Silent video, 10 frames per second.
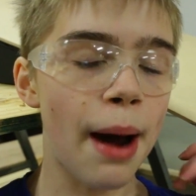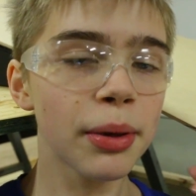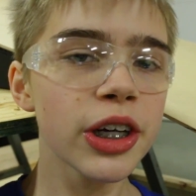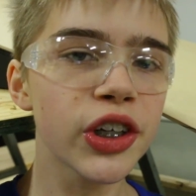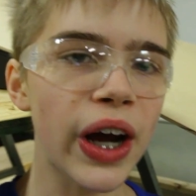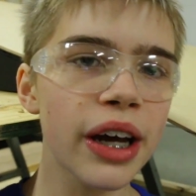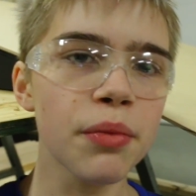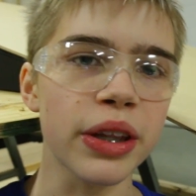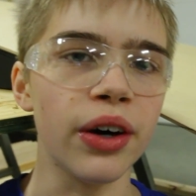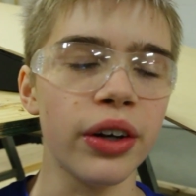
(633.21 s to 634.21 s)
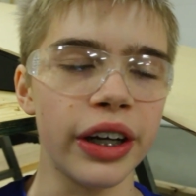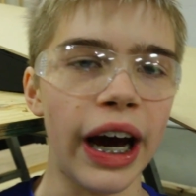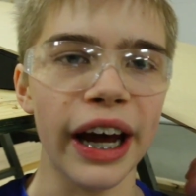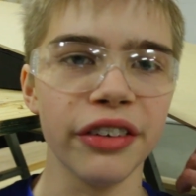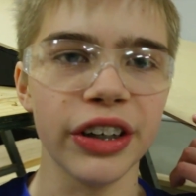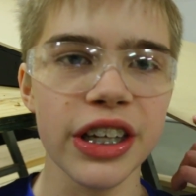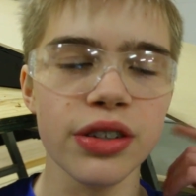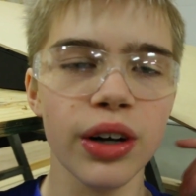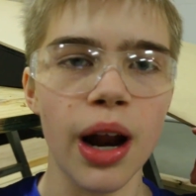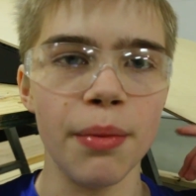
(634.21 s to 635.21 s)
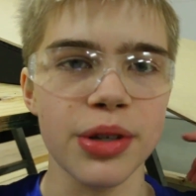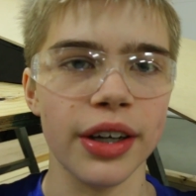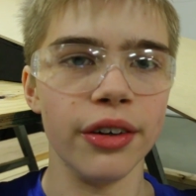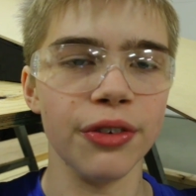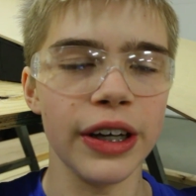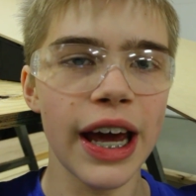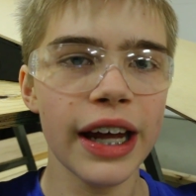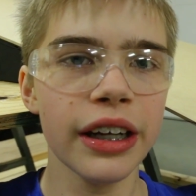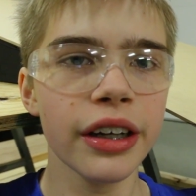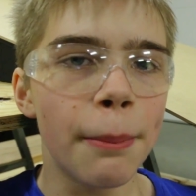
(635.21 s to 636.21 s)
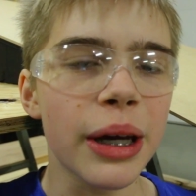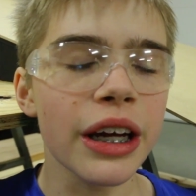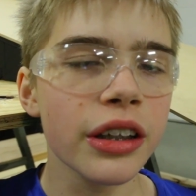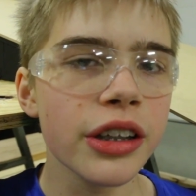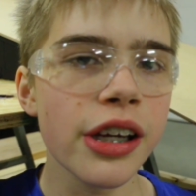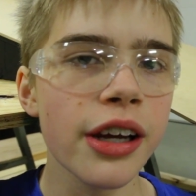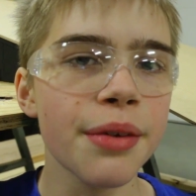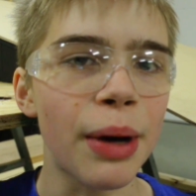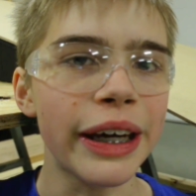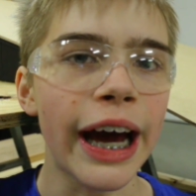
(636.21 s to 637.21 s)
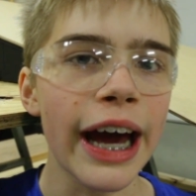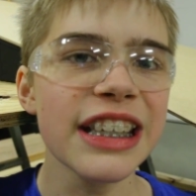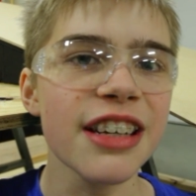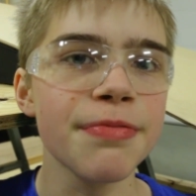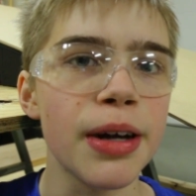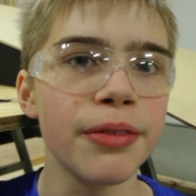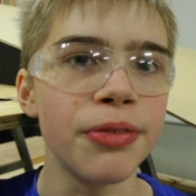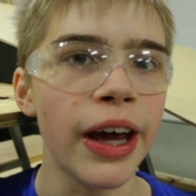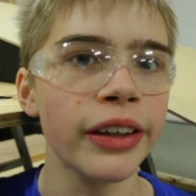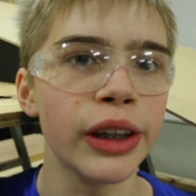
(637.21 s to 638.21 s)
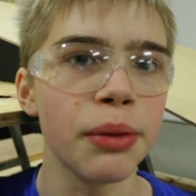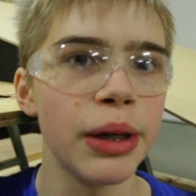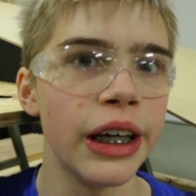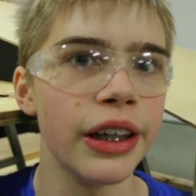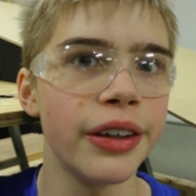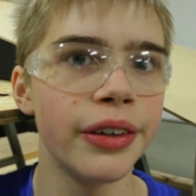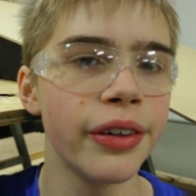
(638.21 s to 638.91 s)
I'm gonna try it without a guide of any sort. I'm just gonna freehand it because my guides have been failing me.